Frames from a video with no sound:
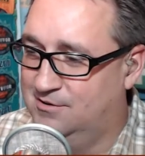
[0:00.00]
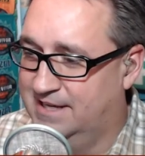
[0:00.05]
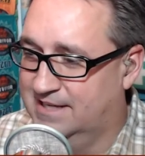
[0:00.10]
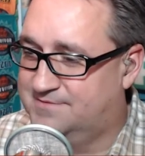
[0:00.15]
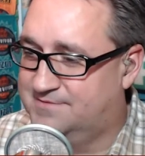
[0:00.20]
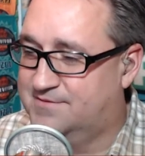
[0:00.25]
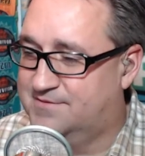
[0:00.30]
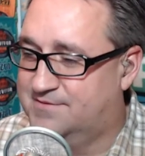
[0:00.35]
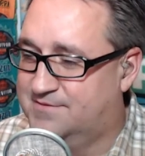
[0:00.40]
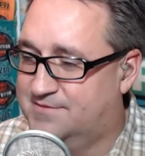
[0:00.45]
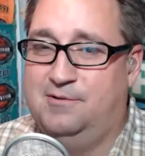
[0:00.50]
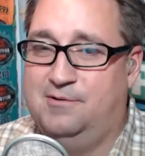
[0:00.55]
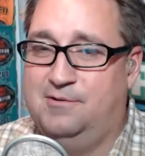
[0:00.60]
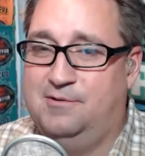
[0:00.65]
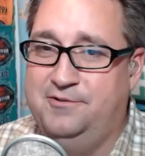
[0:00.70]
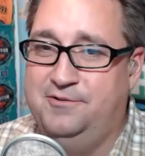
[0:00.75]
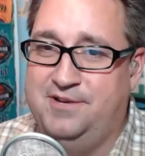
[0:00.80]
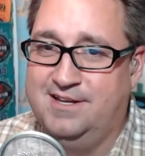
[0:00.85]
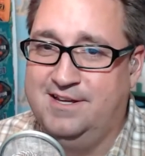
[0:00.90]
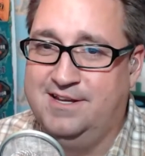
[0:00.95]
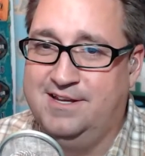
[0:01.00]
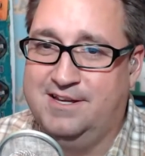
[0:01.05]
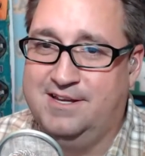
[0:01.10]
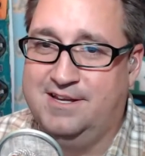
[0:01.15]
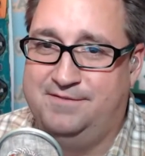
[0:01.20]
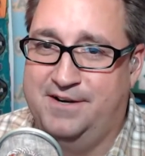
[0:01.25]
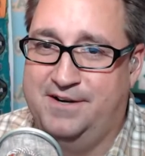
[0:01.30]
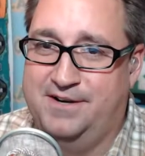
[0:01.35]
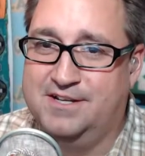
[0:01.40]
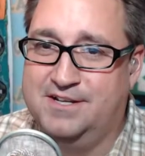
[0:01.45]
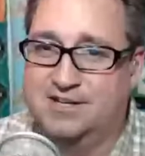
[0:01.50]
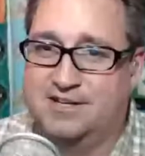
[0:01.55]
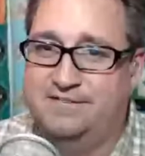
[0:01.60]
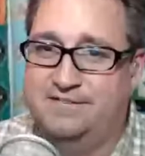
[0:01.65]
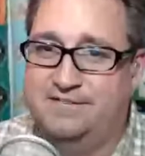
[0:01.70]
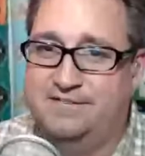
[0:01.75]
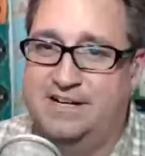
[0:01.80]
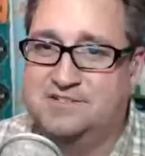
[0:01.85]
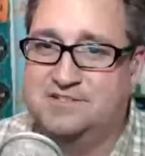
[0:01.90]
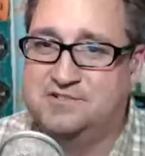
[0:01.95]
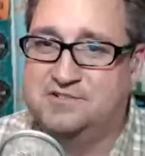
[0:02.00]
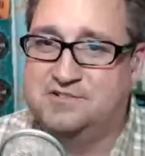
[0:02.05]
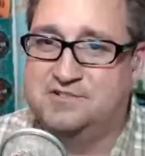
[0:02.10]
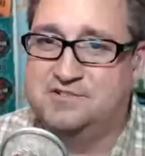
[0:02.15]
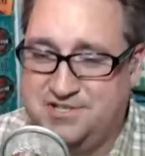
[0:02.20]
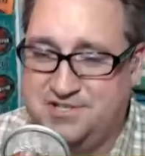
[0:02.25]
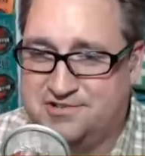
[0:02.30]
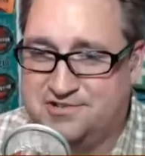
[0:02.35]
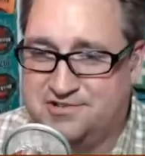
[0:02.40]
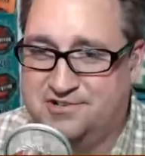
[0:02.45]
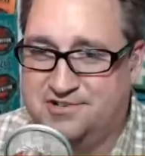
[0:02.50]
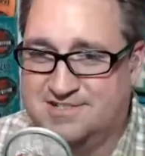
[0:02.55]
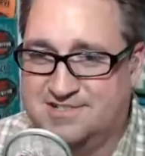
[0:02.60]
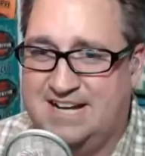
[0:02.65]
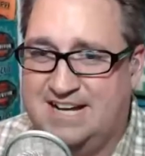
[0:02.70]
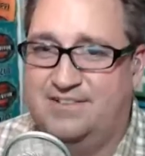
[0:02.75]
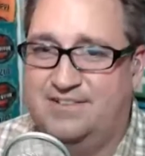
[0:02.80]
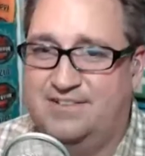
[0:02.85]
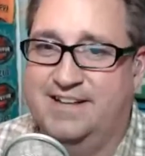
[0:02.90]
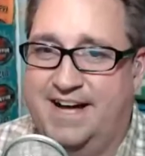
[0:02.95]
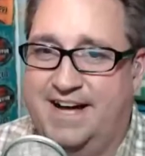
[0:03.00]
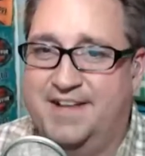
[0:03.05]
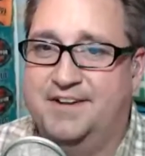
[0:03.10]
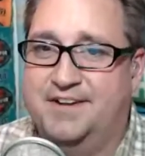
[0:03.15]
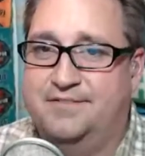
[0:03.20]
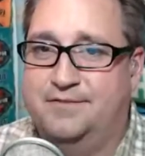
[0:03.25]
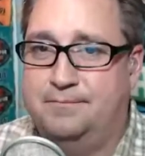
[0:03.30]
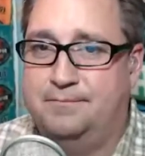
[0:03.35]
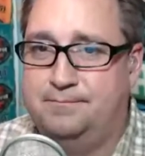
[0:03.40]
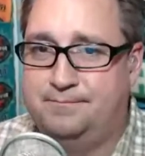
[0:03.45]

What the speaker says: For someone who didn't give very good confessionals, he sure does have a lot of them.